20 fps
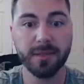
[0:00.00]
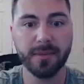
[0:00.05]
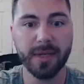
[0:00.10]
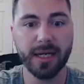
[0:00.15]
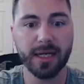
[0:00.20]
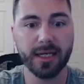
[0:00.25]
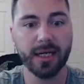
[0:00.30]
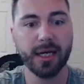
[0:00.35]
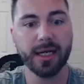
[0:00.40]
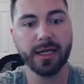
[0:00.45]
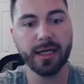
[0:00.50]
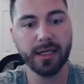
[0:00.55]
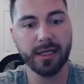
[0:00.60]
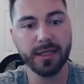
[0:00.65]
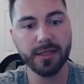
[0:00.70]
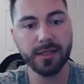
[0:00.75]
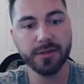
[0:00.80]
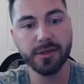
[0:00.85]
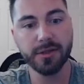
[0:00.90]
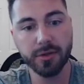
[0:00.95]
back. I got
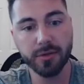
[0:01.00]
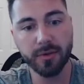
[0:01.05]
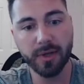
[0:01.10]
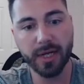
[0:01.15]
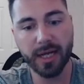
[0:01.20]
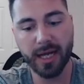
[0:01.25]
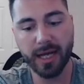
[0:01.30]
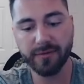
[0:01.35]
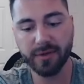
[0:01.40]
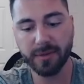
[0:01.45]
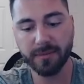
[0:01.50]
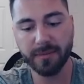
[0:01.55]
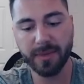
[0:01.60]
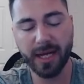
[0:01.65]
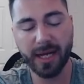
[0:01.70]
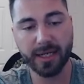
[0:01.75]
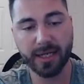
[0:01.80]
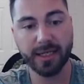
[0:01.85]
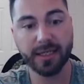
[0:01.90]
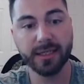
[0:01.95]
a new heavy
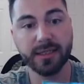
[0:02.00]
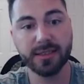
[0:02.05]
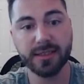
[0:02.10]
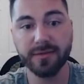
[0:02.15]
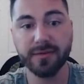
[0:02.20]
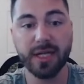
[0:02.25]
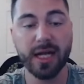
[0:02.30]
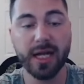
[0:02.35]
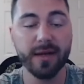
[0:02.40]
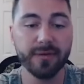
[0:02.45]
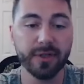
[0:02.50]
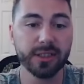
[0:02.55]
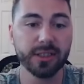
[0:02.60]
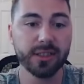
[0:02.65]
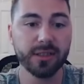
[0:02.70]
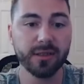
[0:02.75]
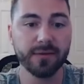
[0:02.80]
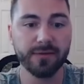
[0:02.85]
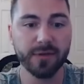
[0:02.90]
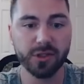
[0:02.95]
pack and it's even heavier
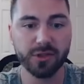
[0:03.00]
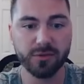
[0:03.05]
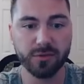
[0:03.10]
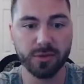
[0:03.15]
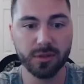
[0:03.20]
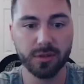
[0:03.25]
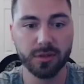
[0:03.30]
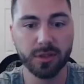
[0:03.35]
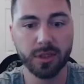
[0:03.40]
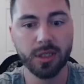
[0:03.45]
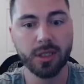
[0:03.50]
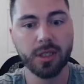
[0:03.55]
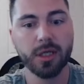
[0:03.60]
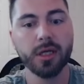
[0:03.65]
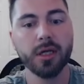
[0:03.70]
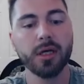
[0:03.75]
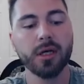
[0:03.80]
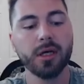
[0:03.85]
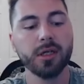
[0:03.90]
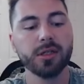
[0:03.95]
than the first one.
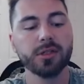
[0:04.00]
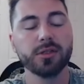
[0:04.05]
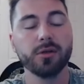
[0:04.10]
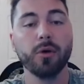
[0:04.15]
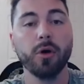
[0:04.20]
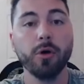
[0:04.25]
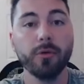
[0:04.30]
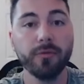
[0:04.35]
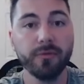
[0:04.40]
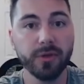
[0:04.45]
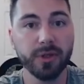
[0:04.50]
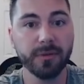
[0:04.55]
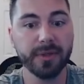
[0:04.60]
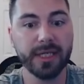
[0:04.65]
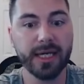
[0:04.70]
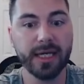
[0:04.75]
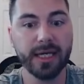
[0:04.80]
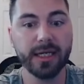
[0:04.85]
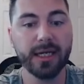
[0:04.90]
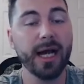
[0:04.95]
So hopefully we
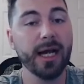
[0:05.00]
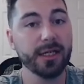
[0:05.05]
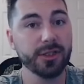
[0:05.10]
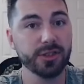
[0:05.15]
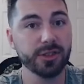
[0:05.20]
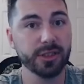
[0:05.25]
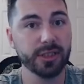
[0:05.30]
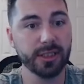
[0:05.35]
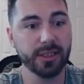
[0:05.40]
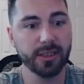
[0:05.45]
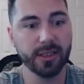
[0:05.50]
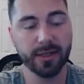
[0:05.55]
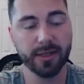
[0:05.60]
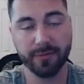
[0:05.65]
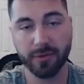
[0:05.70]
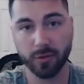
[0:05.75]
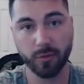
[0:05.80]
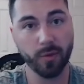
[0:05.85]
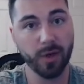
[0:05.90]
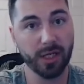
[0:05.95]
get it. Actually, if
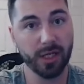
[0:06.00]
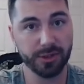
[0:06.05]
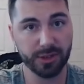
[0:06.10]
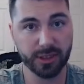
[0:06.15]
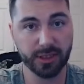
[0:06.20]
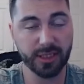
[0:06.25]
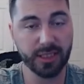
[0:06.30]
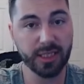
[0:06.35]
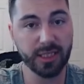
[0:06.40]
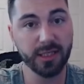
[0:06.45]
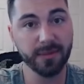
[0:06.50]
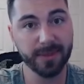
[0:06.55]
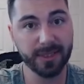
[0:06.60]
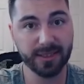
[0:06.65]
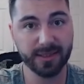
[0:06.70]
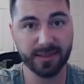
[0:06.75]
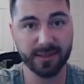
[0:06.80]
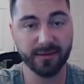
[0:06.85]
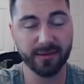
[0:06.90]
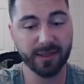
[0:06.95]
you're watching, the eBay
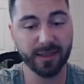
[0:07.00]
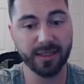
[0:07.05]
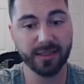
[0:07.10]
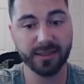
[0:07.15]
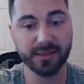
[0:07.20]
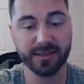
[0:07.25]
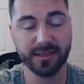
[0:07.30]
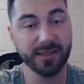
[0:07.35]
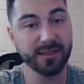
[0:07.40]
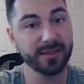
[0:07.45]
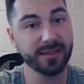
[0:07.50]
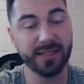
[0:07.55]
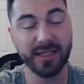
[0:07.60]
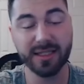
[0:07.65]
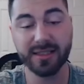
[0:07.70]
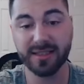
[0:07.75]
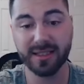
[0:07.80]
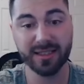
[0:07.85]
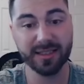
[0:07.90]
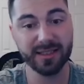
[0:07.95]
seller and his son
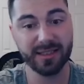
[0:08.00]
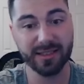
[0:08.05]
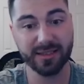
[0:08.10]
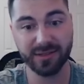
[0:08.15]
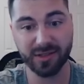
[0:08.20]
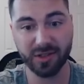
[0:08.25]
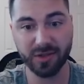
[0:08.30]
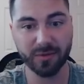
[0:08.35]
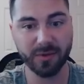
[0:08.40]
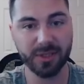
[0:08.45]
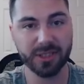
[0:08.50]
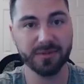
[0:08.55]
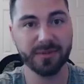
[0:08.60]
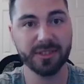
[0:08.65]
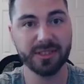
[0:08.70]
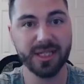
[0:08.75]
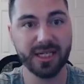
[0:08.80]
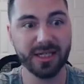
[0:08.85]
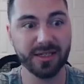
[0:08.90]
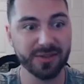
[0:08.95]
did say that they started watching my
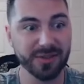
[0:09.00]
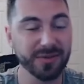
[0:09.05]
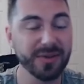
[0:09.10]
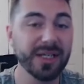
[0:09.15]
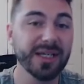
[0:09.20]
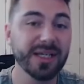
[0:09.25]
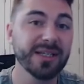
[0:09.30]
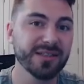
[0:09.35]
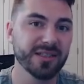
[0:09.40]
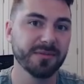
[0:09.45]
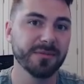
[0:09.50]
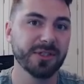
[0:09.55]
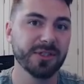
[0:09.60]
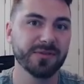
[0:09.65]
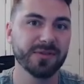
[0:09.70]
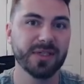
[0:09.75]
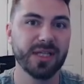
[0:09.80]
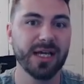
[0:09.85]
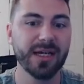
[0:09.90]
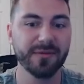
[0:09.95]
channel. So thank you so much
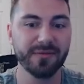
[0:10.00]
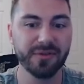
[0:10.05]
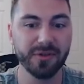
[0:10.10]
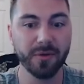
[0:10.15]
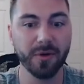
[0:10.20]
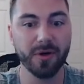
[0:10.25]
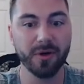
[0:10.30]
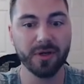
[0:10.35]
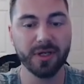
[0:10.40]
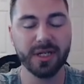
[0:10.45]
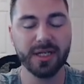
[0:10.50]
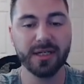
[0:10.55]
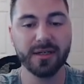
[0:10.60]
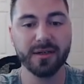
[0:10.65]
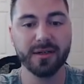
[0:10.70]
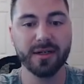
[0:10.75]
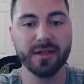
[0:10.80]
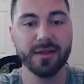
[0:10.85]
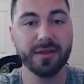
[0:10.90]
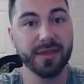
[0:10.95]
for that if you are
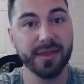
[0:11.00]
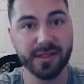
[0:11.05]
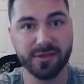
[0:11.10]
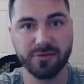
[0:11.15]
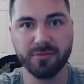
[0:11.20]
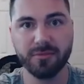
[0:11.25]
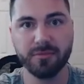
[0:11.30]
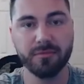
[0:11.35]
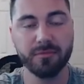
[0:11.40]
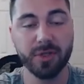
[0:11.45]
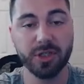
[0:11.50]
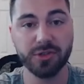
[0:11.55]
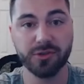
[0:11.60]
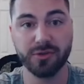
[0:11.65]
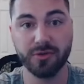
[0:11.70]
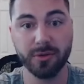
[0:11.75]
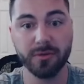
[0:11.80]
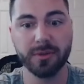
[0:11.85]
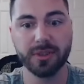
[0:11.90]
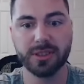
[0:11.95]
here this much
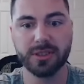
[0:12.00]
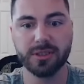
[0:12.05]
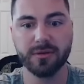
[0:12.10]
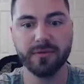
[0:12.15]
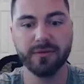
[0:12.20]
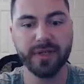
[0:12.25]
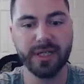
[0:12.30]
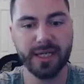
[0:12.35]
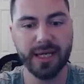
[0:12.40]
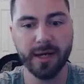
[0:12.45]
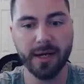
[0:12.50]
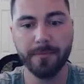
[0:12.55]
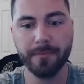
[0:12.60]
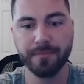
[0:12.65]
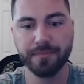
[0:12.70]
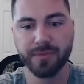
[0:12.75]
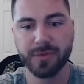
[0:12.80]
through into a video.